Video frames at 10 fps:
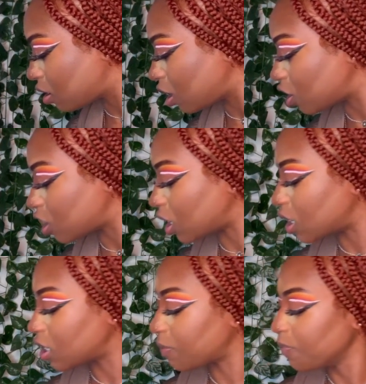Here she
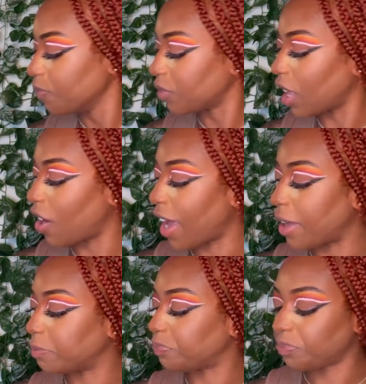is. Okay.
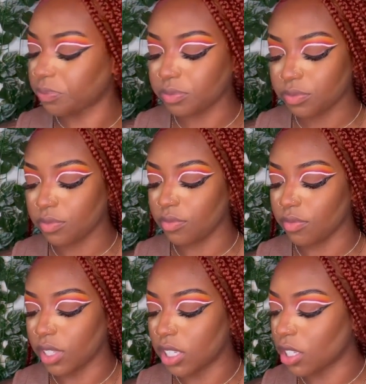
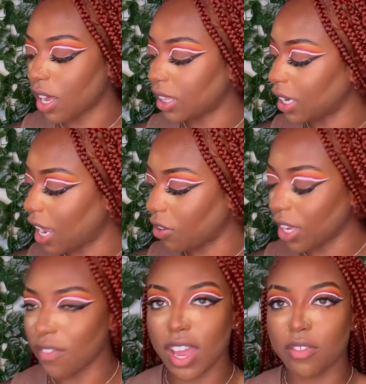So I don't
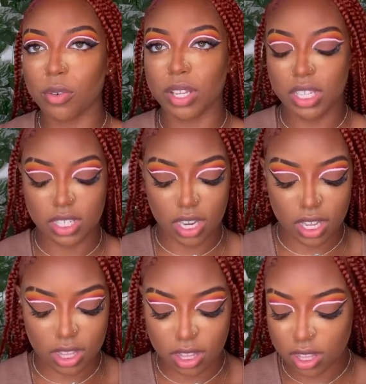think I've ever really
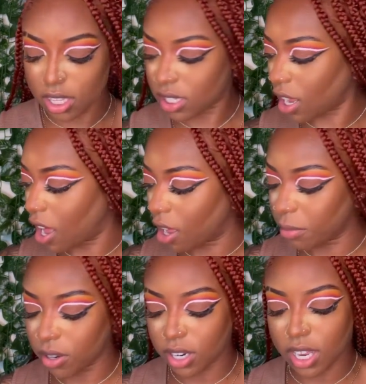done this
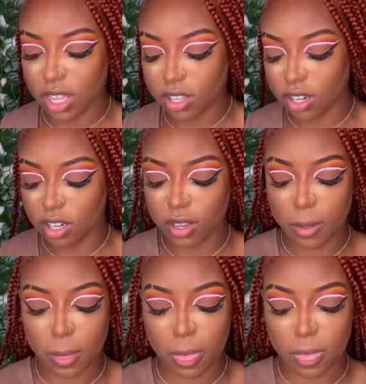combo together.
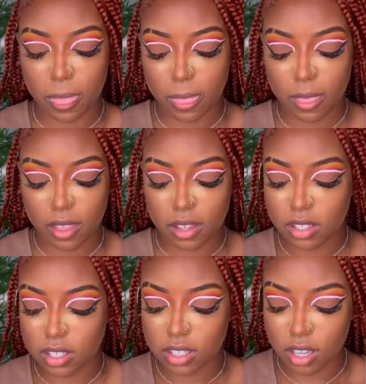
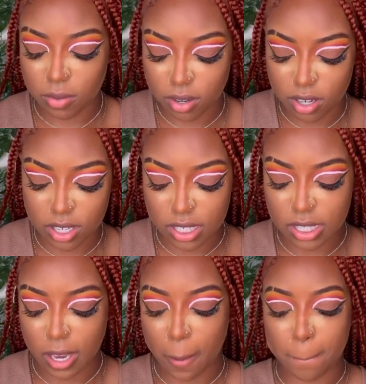So we're gonna
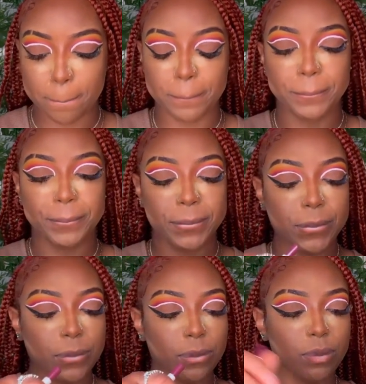see
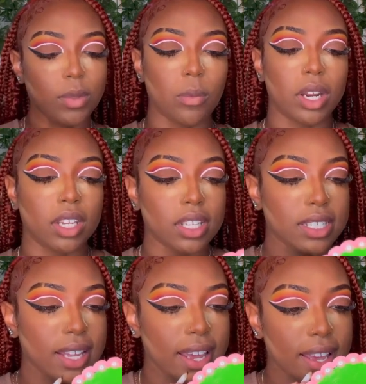what it
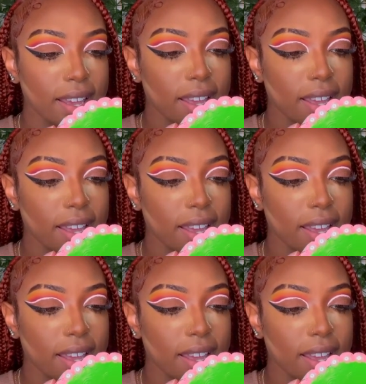looks like.